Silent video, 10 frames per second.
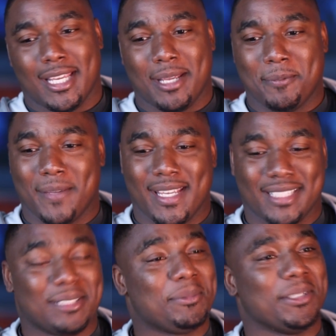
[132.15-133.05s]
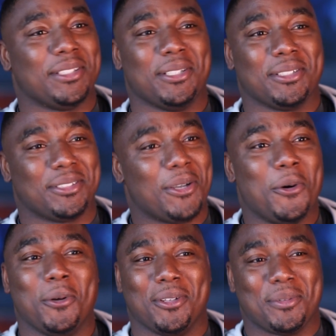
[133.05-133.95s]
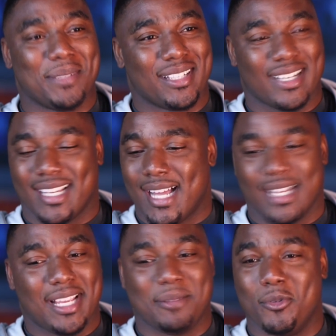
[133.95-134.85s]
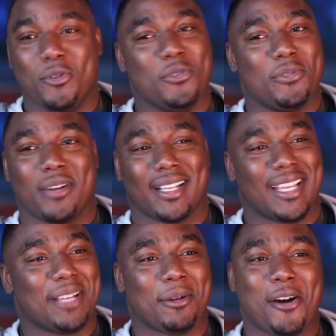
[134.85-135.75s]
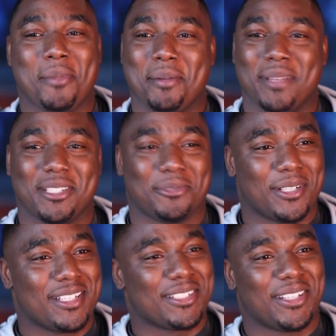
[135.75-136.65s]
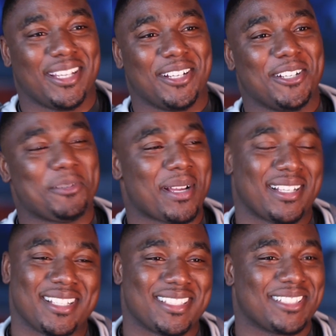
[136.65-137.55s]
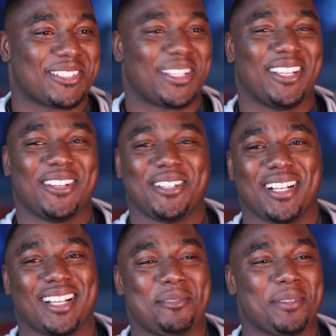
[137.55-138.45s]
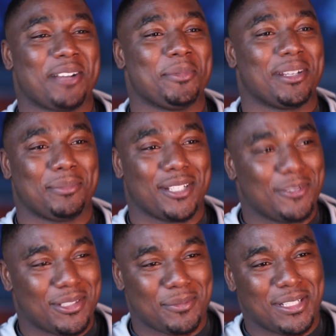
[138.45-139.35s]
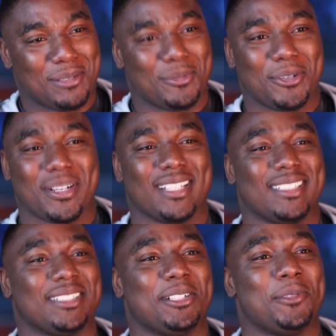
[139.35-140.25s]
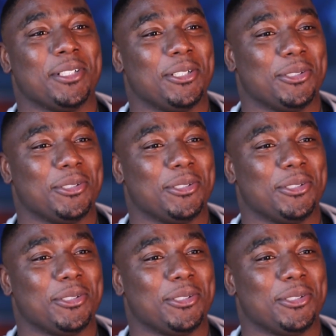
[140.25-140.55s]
And man, something took toll on me. Like I can't move. I can't. All my best friends are here. My cousins are here. I, am not gonna able to play with them anymore. And I just don't want to go